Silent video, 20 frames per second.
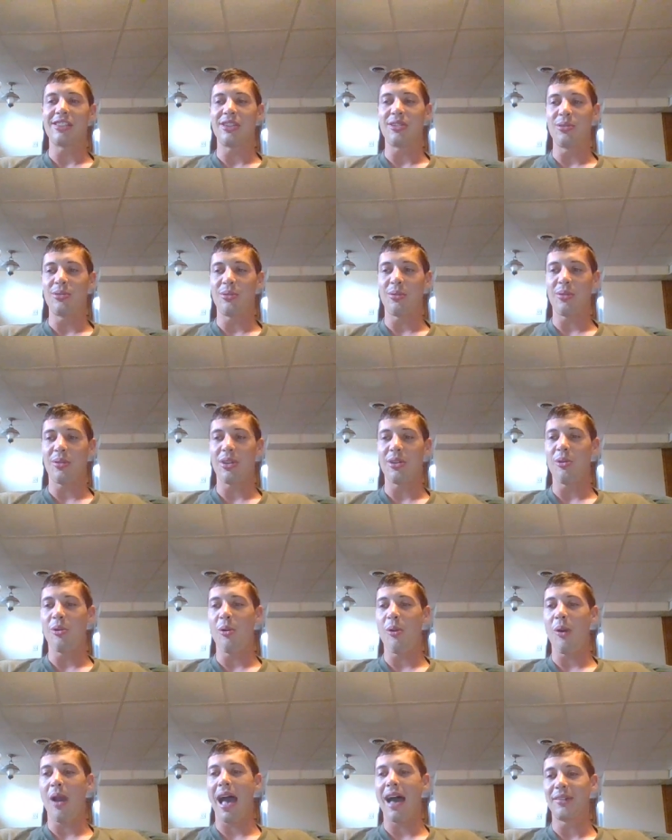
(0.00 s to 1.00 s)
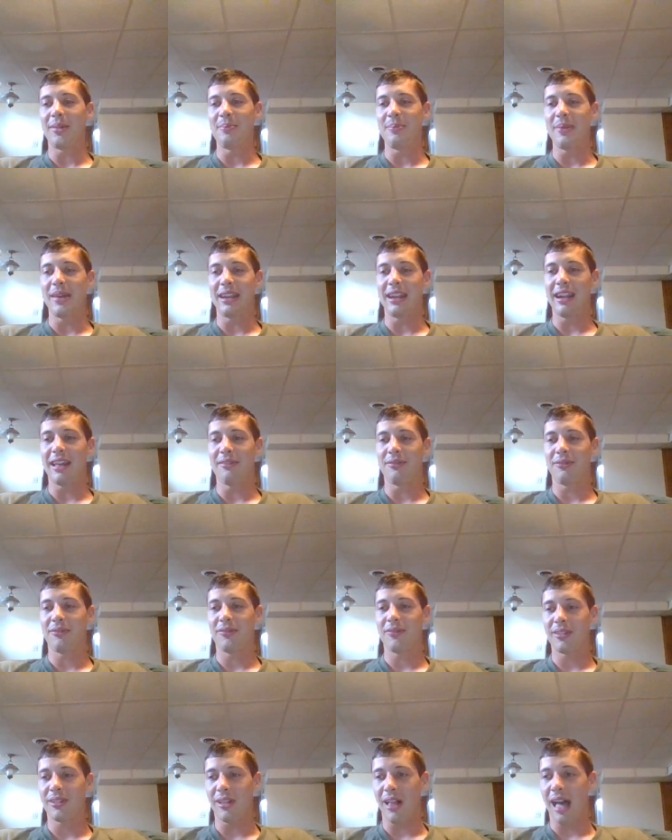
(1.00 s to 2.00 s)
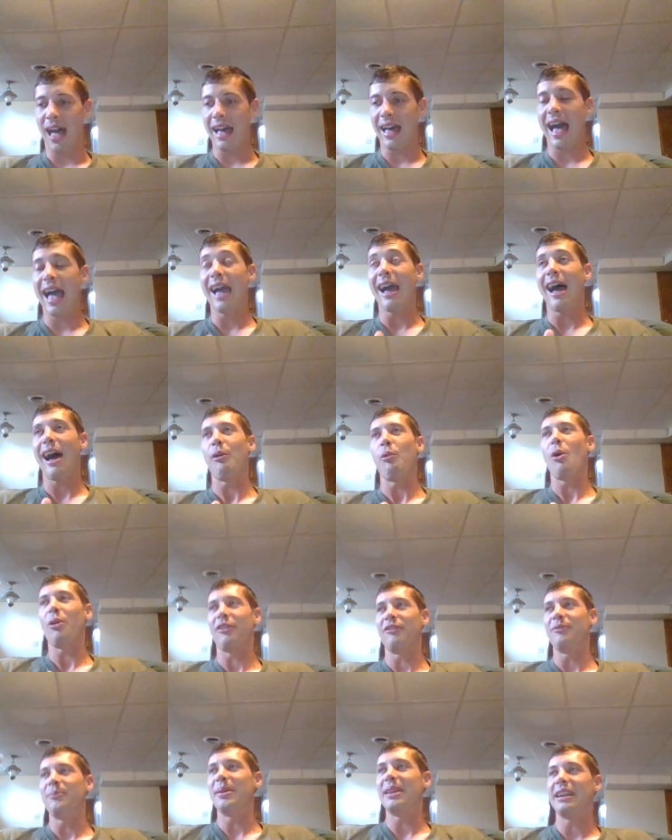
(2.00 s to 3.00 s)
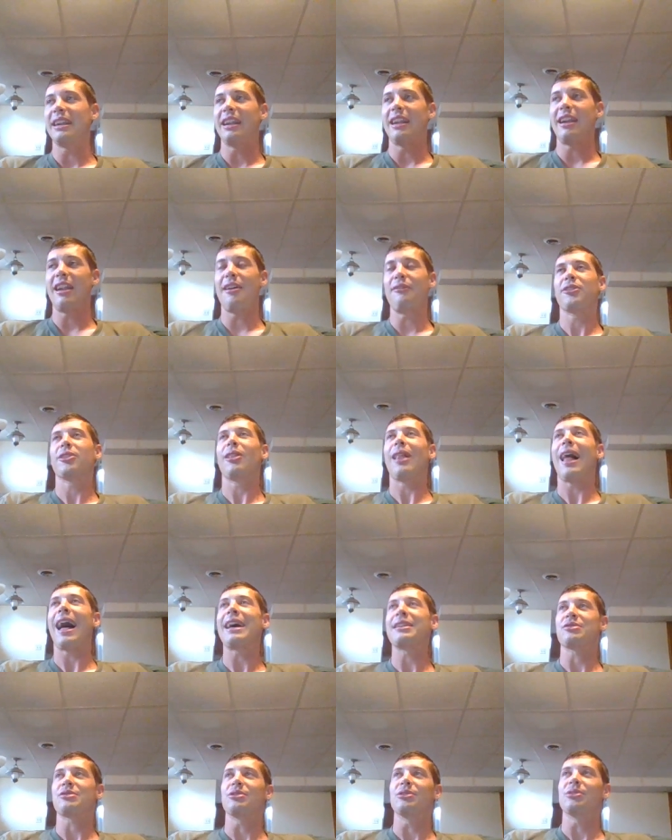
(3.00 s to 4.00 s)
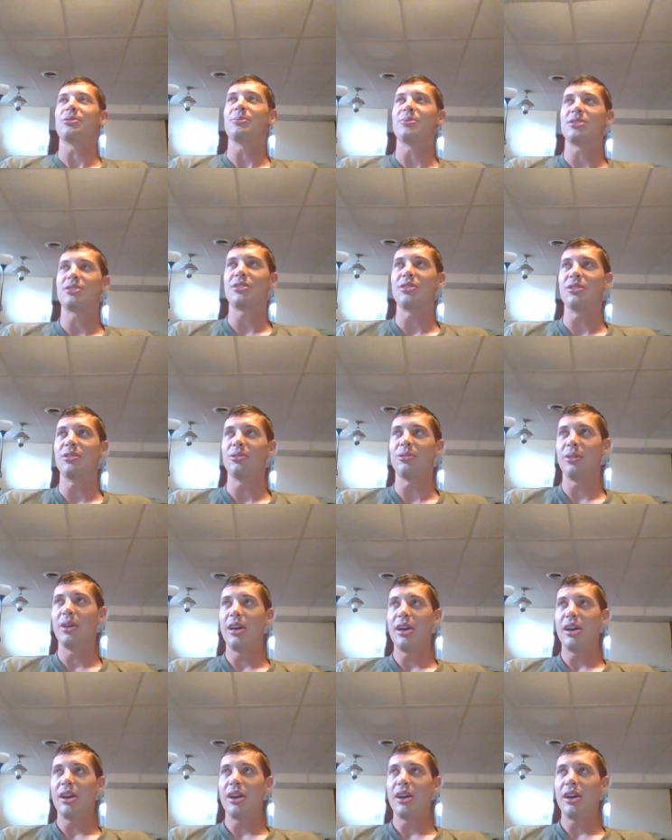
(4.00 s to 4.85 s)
You haven't been enough I won't have been in enough classrooms to